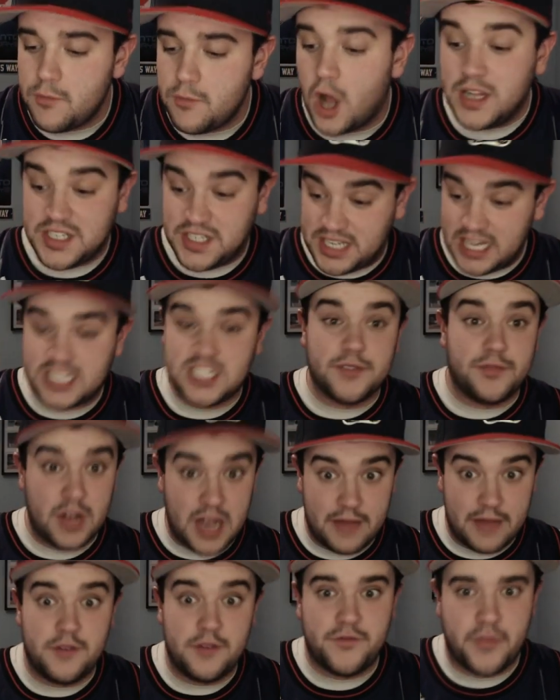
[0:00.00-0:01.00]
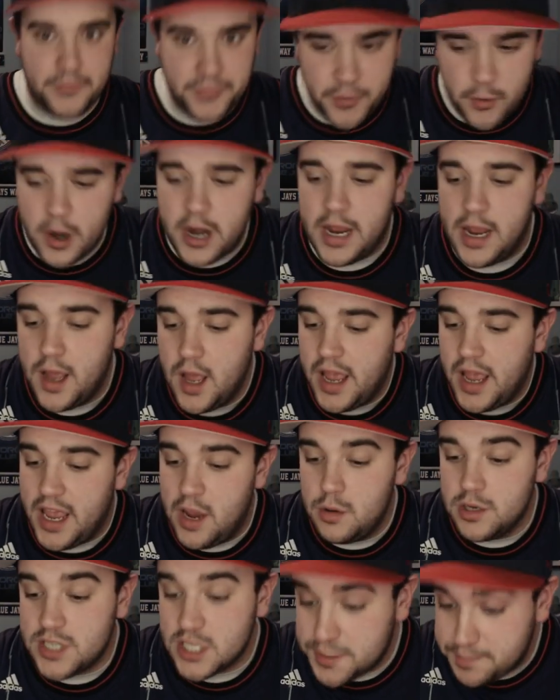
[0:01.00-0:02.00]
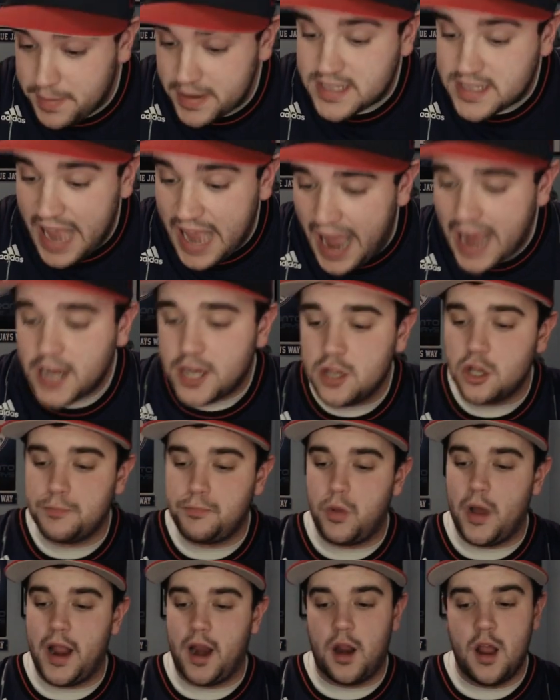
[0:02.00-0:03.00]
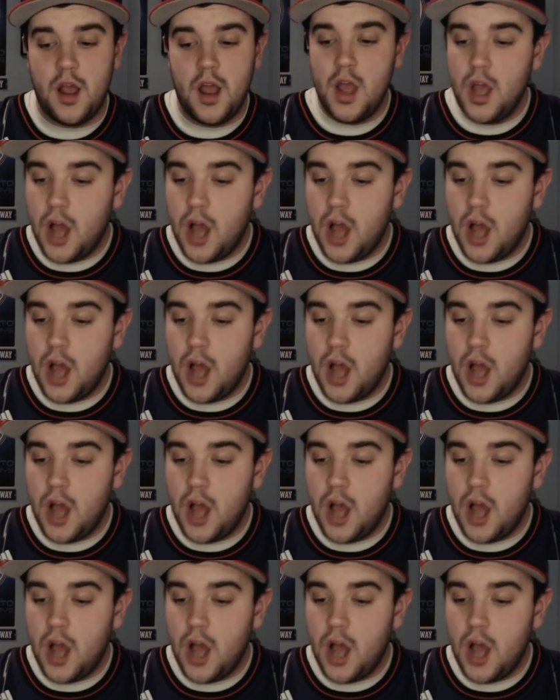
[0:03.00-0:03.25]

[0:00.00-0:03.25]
on 6 of 11 from 3. He was a spectacular player.